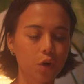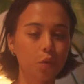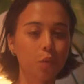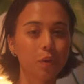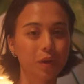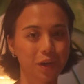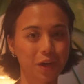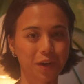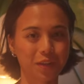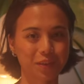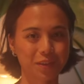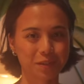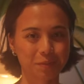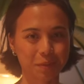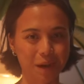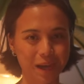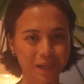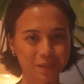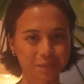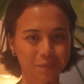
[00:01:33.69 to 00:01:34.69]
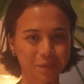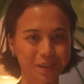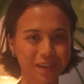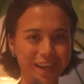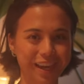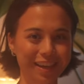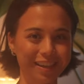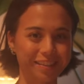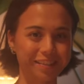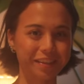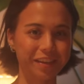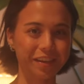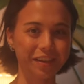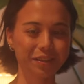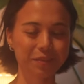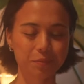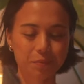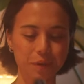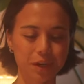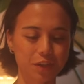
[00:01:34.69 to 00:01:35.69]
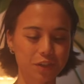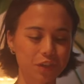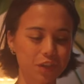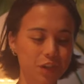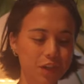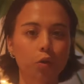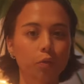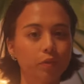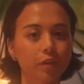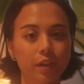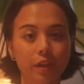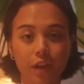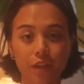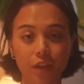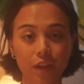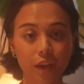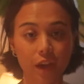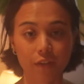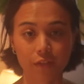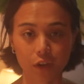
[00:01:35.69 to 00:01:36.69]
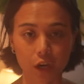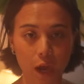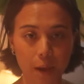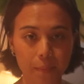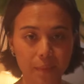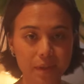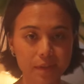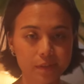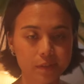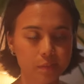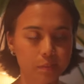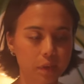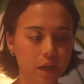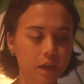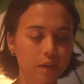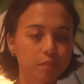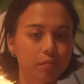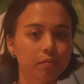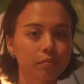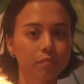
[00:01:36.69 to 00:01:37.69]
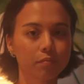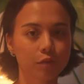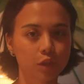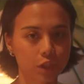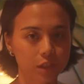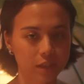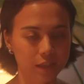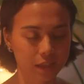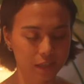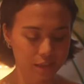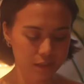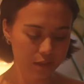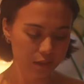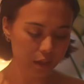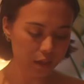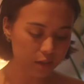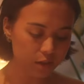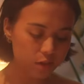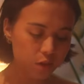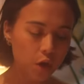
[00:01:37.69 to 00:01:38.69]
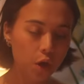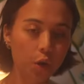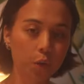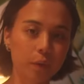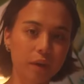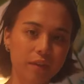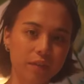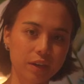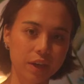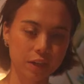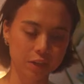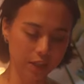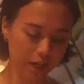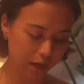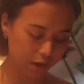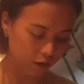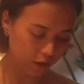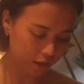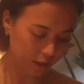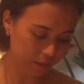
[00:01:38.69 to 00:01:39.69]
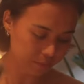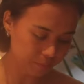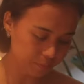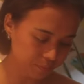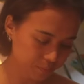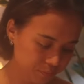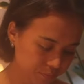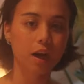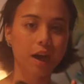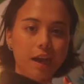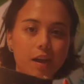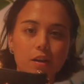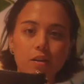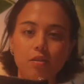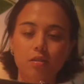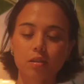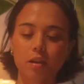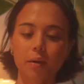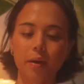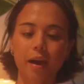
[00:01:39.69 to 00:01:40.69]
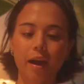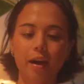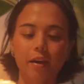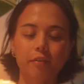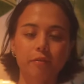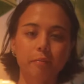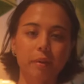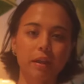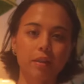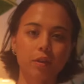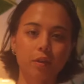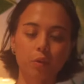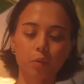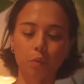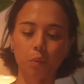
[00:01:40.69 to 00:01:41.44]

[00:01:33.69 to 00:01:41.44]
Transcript: we got these passport cases, which hopefully nothing ever happens, but just in case it does, we have an air tag on it. I also have my little